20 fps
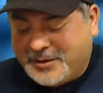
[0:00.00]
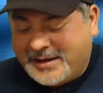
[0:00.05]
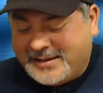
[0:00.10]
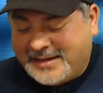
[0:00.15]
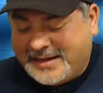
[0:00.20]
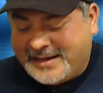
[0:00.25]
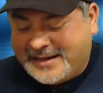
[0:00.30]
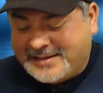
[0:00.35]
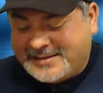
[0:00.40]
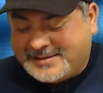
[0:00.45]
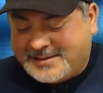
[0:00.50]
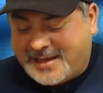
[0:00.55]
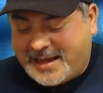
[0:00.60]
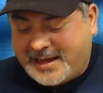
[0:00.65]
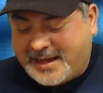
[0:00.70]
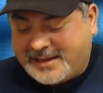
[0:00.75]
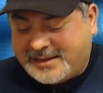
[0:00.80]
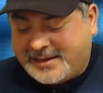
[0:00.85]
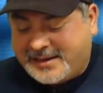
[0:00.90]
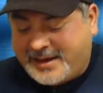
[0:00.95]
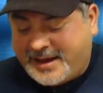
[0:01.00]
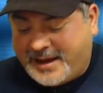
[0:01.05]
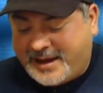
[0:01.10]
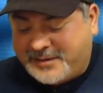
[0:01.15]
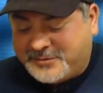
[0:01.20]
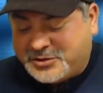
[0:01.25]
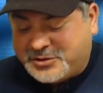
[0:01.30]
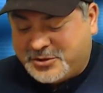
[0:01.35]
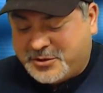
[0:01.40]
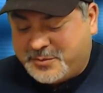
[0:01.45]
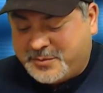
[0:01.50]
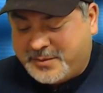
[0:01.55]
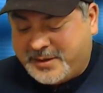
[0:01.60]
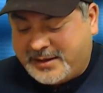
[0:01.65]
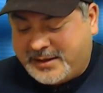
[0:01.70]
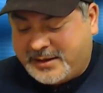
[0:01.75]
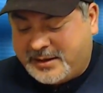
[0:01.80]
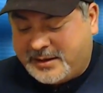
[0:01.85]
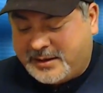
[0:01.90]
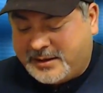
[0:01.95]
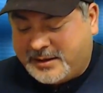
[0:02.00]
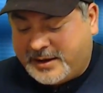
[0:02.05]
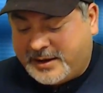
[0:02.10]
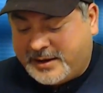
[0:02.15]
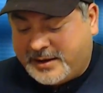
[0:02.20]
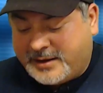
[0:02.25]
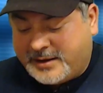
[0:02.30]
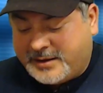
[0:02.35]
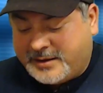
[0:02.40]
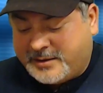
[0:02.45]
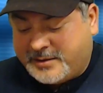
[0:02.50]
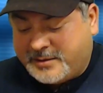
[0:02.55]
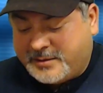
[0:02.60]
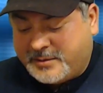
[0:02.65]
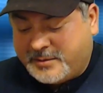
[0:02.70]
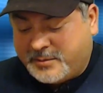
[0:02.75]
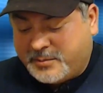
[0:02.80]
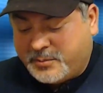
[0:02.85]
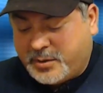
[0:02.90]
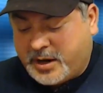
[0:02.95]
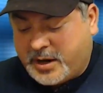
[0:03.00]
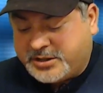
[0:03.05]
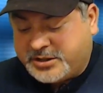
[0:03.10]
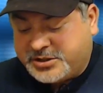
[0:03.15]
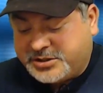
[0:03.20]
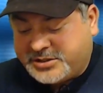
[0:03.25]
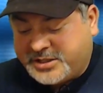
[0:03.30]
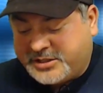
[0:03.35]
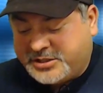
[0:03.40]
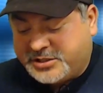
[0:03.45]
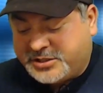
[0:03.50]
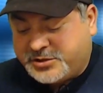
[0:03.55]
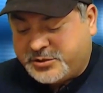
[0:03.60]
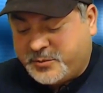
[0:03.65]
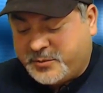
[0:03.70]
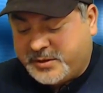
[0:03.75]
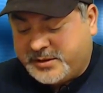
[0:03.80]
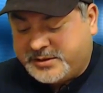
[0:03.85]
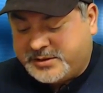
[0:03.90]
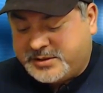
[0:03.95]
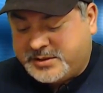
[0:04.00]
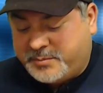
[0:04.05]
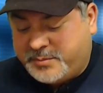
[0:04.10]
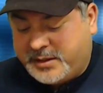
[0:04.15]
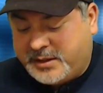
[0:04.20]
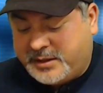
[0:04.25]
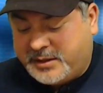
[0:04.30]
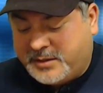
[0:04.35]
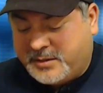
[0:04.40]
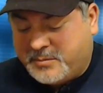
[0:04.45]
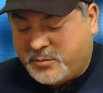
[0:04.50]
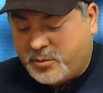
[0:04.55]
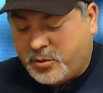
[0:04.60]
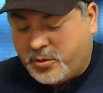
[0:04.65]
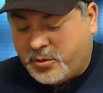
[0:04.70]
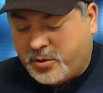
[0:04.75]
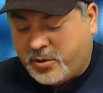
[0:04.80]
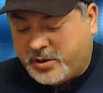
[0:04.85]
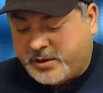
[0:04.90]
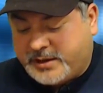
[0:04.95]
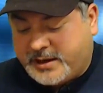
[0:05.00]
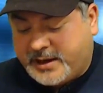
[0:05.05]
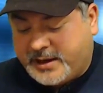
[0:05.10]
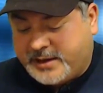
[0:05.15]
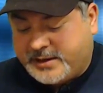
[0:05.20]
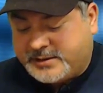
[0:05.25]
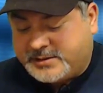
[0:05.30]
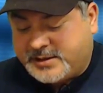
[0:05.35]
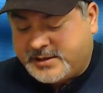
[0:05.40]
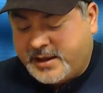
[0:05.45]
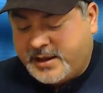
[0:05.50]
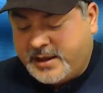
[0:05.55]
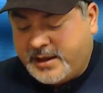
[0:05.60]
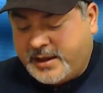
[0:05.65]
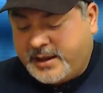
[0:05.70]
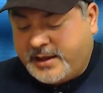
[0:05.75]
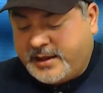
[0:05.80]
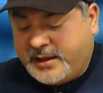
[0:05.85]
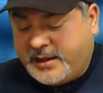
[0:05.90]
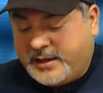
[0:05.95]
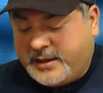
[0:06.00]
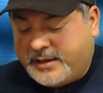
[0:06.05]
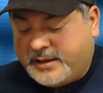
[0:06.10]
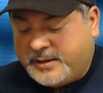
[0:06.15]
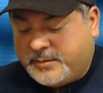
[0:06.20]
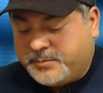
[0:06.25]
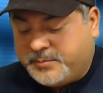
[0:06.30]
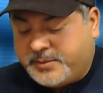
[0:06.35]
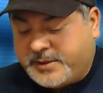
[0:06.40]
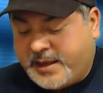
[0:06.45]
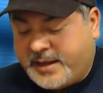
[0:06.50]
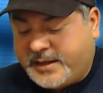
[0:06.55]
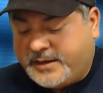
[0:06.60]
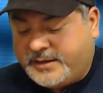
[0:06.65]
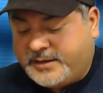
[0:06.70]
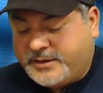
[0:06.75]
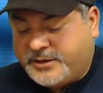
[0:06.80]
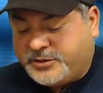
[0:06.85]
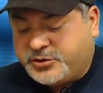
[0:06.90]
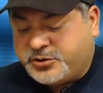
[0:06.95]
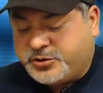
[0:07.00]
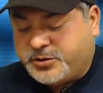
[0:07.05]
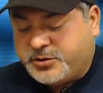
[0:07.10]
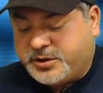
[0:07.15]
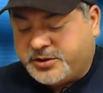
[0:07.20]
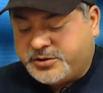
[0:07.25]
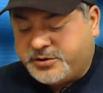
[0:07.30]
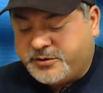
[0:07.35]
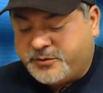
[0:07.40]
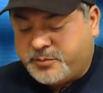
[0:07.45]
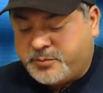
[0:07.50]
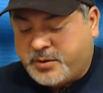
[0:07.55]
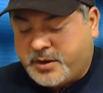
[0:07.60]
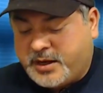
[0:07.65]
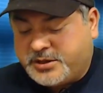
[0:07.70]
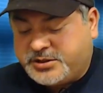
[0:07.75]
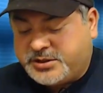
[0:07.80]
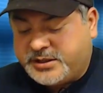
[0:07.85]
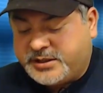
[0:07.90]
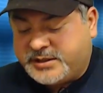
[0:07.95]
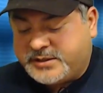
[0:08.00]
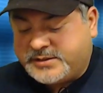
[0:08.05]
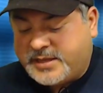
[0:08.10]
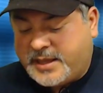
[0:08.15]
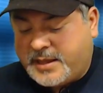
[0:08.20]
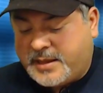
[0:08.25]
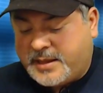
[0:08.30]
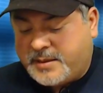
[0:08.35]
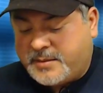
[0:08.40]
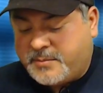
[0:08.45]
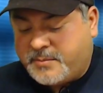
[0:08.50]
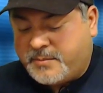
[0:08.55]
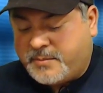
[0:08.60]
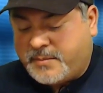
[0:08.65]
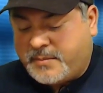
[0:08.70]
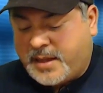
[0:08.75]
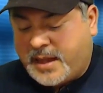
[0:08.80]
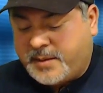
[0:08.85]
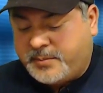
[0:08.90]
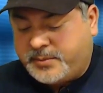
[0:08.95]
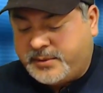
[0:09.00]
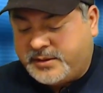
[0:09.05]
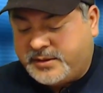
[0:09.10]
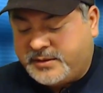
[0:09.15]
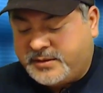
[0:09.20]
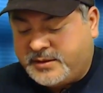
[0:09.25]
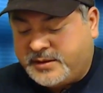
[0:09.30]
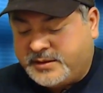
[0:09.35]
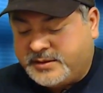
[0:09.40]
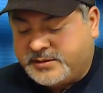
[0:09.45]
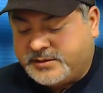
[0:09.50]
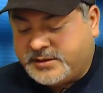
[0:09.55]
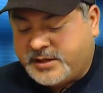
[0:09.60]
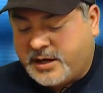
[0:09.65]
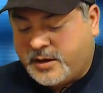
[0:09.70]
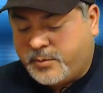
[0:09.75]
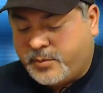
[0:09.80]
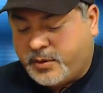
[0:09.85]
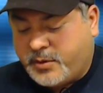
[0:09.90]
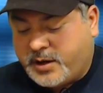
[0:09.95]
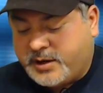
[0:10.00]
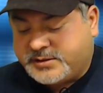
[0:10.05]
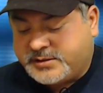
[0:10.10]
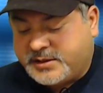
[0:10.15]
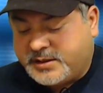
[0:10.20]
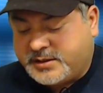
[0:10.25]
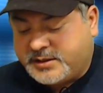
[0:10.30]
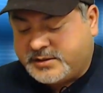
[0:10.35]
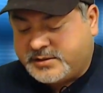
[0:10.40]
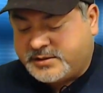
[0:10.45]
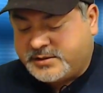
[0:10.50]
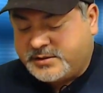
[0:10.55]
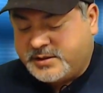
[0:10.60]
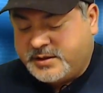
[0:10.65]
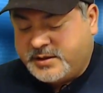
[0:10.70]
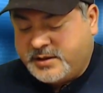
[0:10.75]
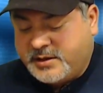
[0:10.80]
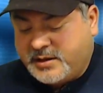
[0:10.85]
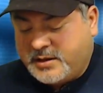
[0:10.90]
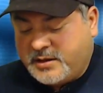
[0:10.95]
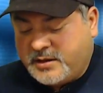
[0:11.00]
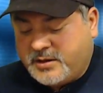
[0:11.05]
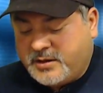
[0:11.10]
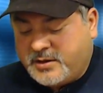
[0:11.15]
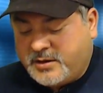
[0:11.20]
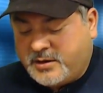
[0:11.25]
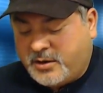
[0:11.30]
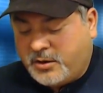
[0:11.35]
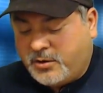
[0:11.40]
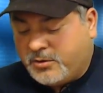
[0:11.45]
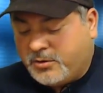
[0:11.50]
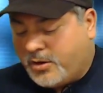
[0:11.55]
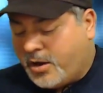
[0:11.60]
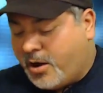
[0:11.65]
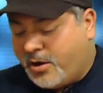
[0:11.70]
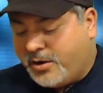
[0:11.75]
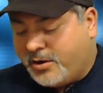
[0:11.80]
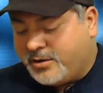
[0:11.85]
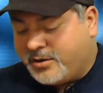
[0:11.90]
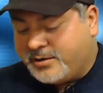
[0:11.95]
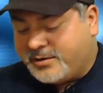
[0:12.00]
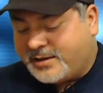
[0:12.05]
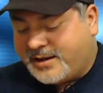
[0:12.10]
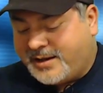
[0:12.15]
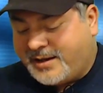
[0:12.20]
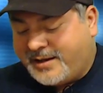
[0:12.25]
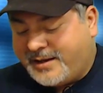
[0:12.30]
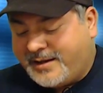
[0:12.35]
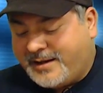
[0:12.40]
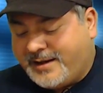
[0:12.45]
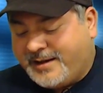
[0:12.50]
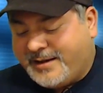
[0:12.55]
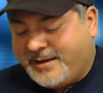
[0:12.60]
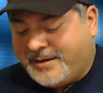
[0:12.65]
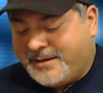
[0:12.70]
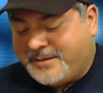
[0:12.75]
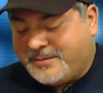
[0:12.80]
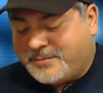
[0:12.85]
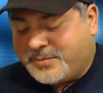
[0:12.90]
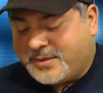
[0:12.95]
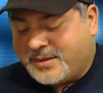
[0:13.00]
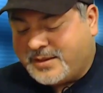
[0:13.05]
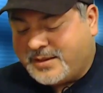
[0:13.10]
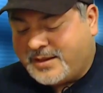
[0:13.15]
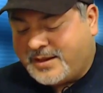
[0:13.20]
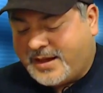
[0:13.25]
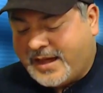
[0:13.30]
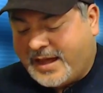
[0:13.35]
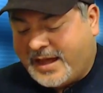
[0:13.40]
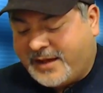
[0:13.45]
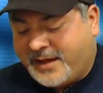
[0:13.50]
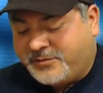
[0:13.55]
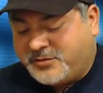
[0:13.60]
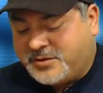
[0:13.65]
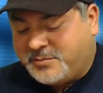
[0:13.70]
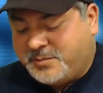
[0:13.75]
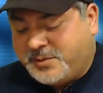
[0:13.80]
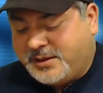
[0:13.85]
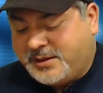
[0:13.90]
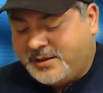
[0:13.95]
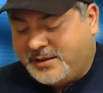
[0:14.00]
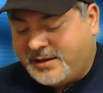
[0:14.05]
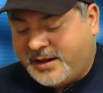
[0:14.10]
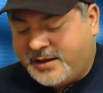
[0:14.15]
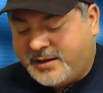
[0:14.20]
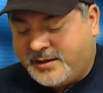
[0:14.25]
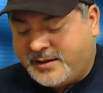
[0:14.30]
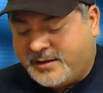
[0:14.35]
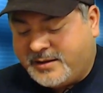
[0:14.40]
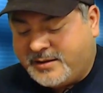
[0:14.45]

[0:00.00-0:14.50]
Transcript: exactly. I have so many projects I just want to be more organized in planning and structure of projects and mapping the entire process. Oh, Lord. I have to become